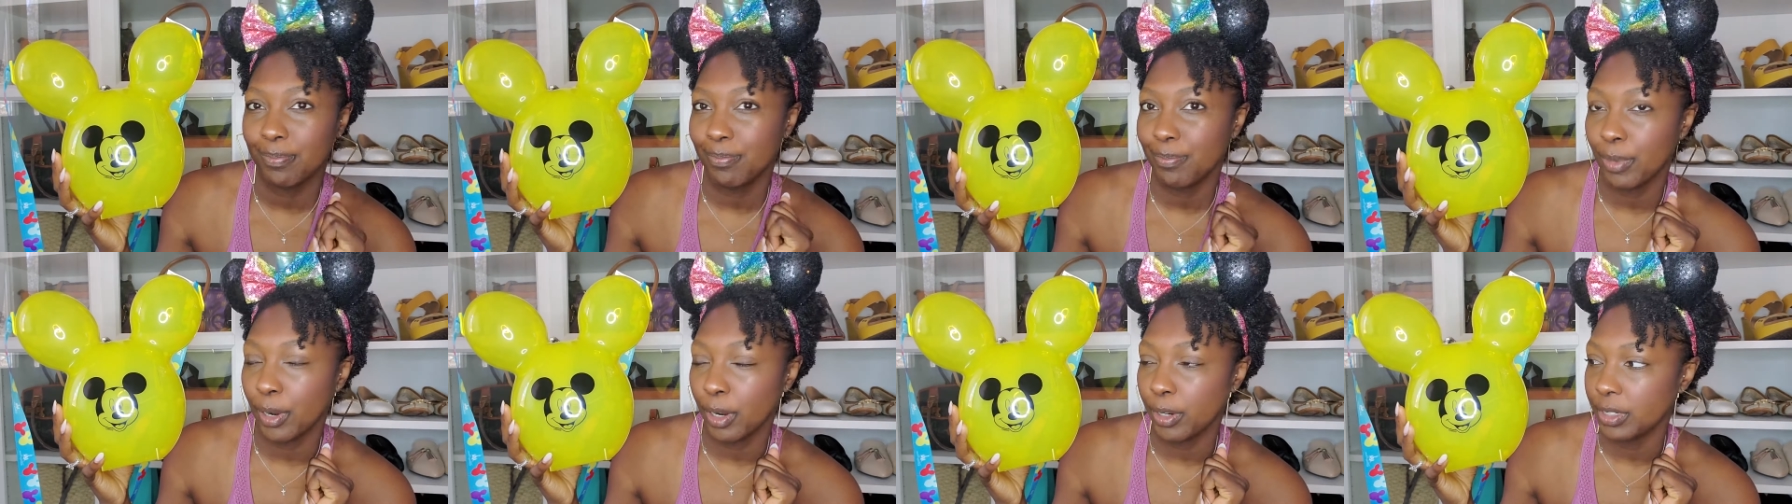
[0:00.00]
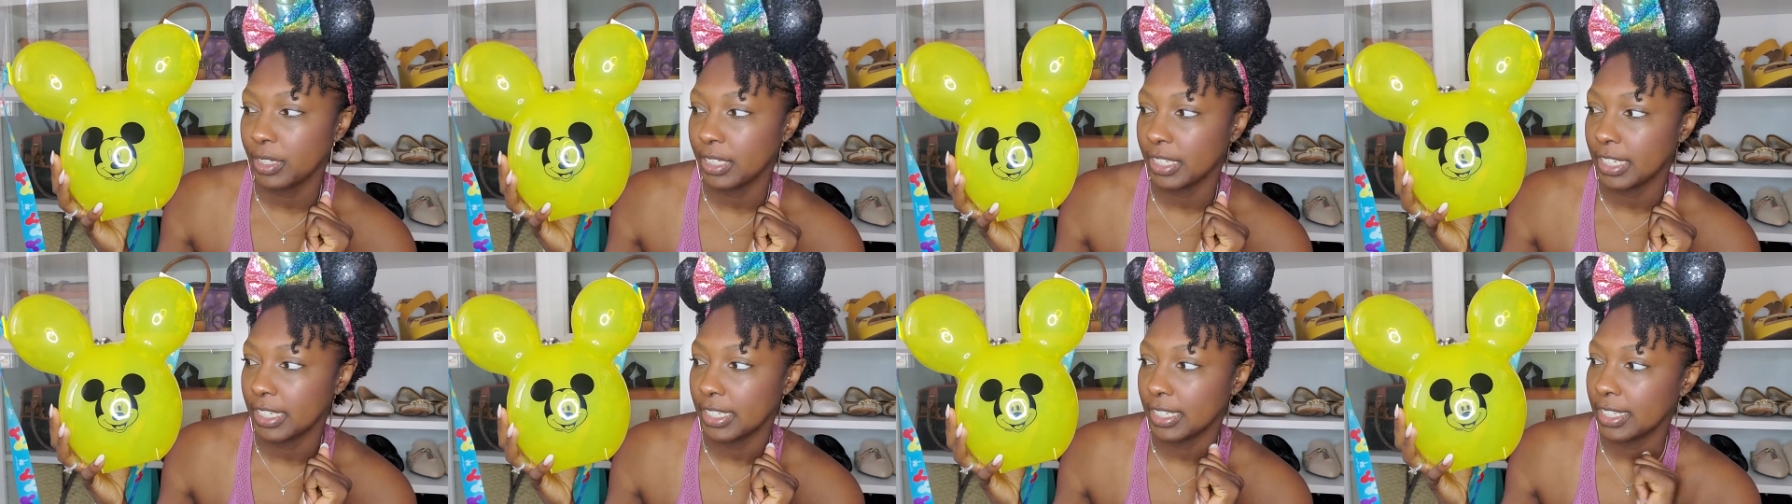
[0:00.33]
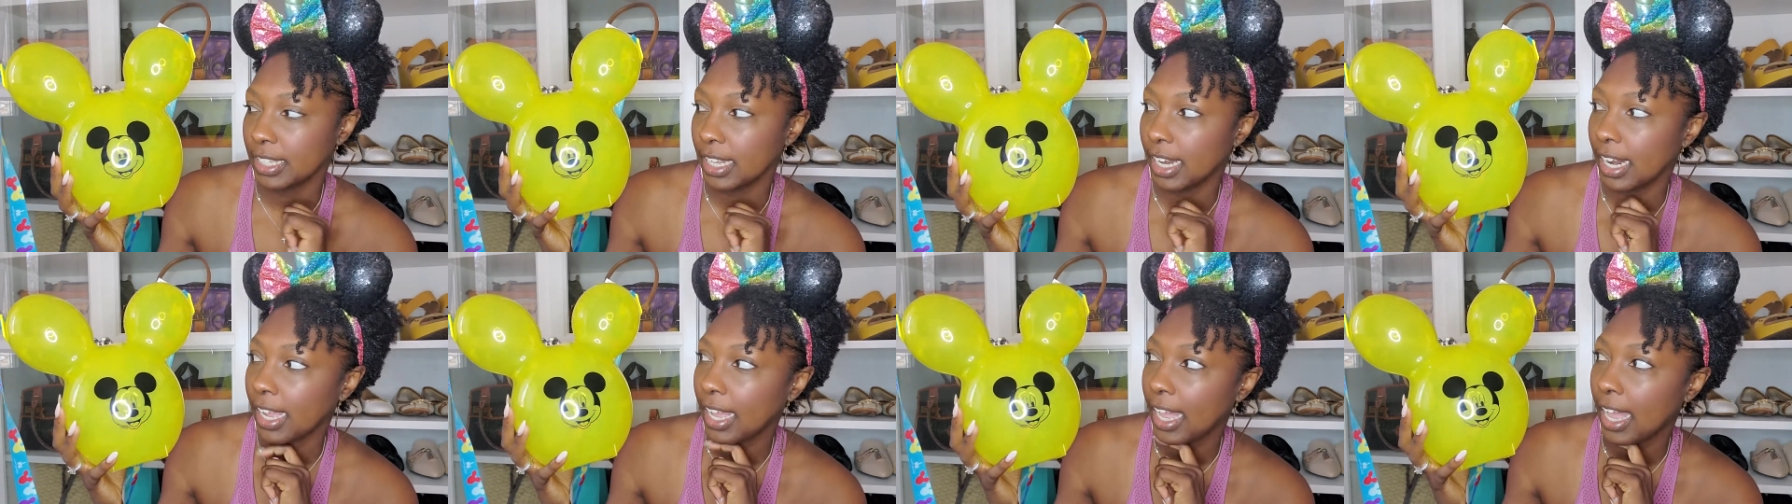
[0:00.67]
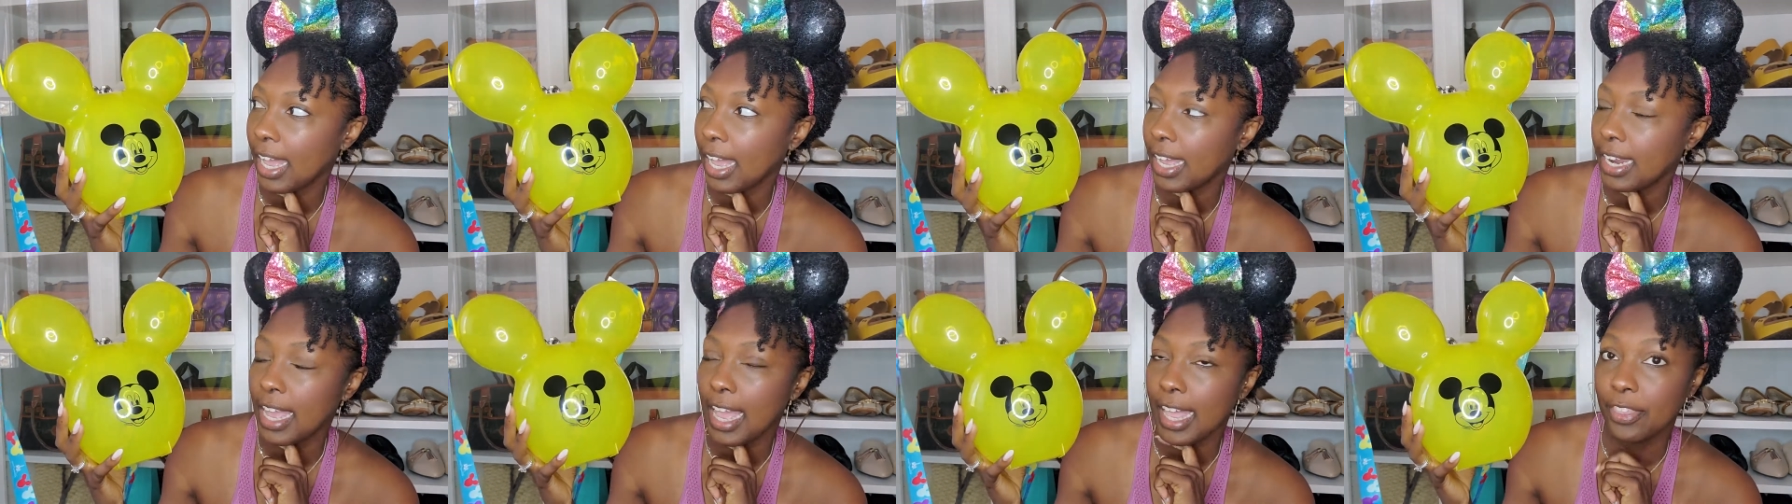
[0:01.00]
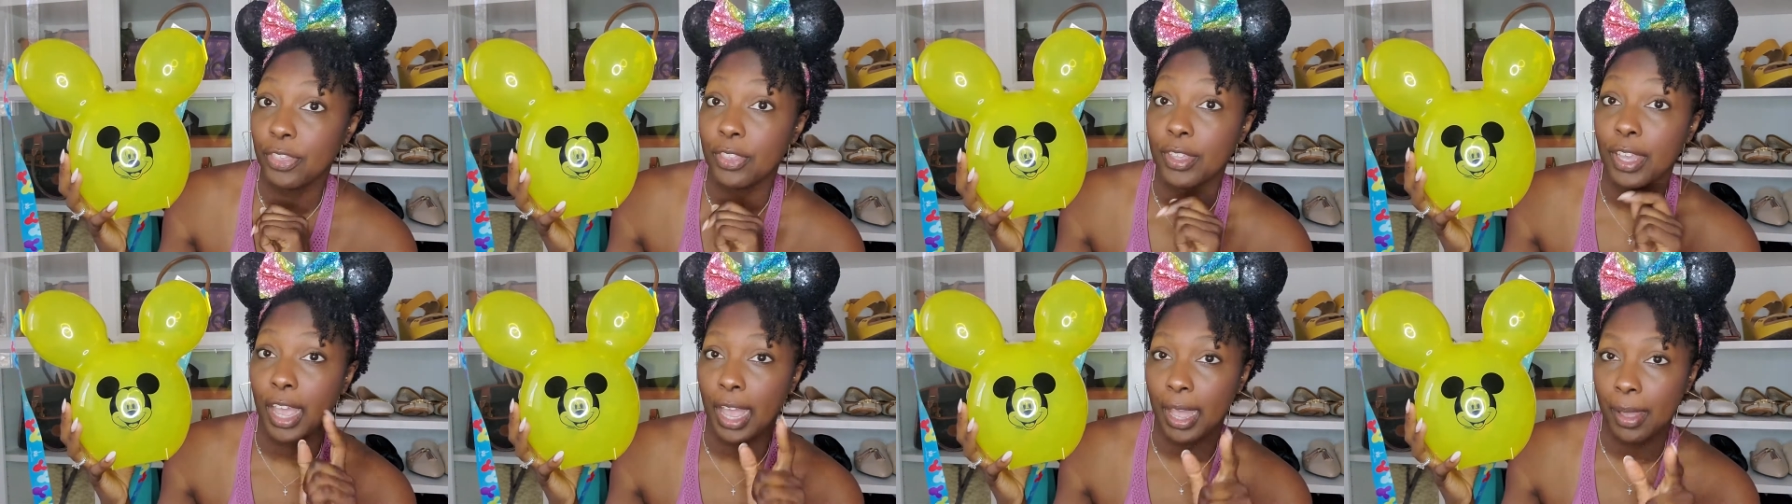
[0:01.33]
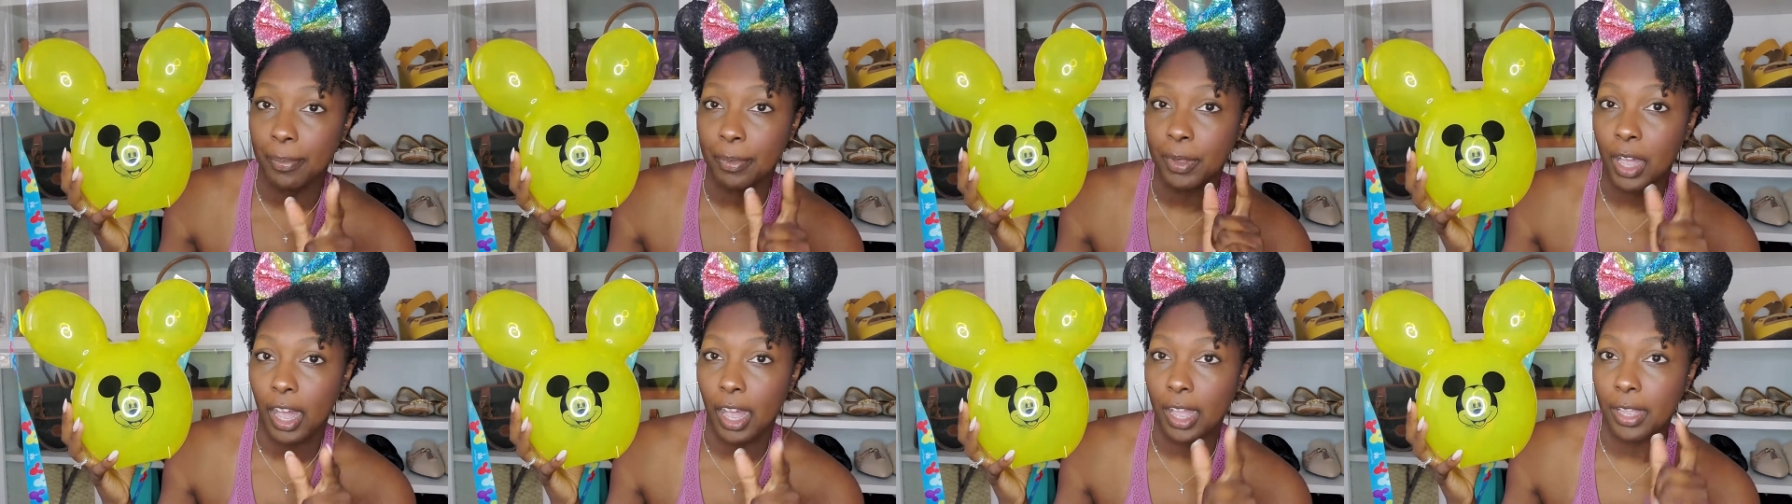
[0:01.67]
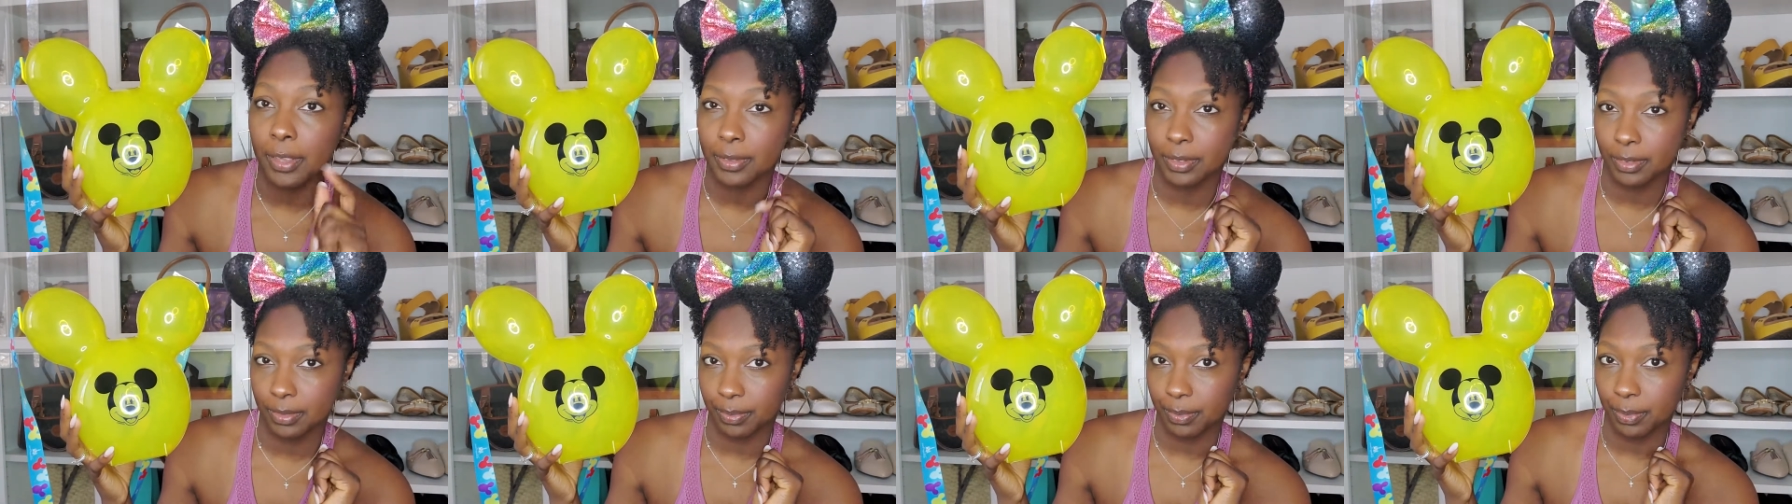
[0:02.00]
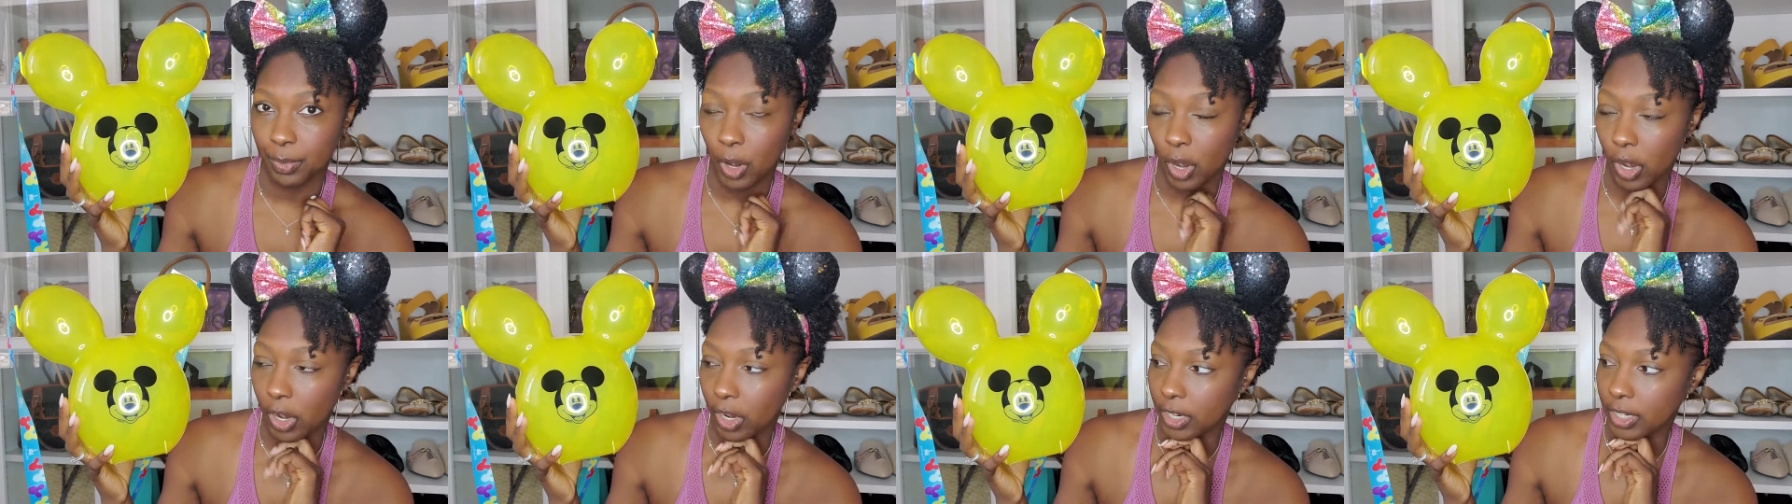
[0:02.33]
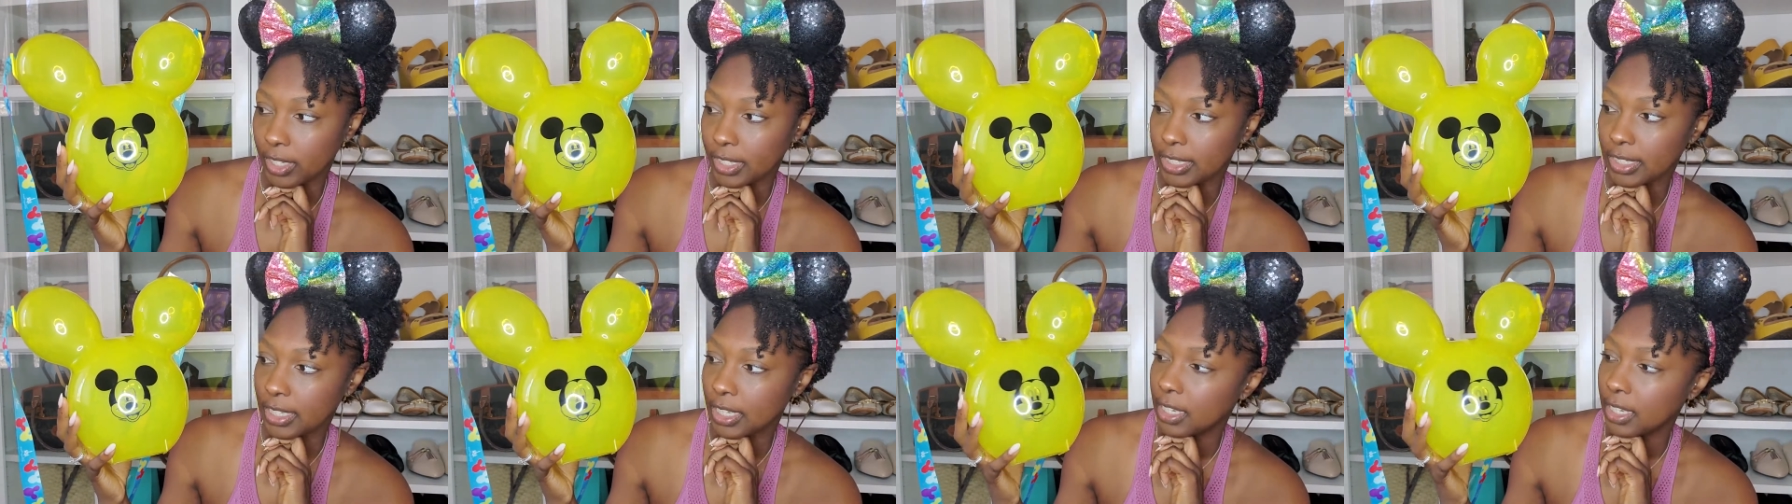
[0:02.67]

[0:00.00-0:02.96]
purchase that I got at the Epcot parks